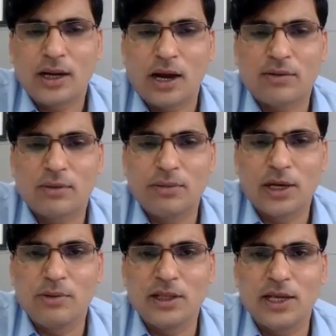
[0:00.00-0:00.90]
after
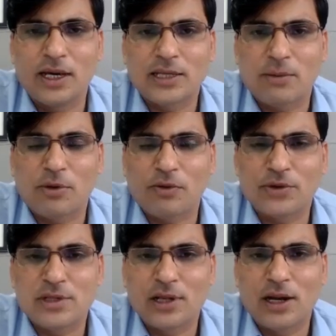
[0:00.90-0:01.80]
becoming the HR
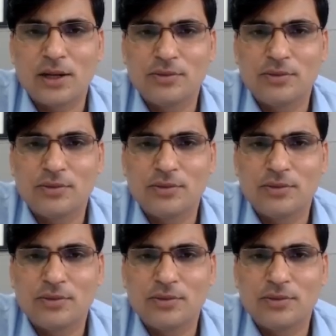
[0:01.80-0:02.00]
professional.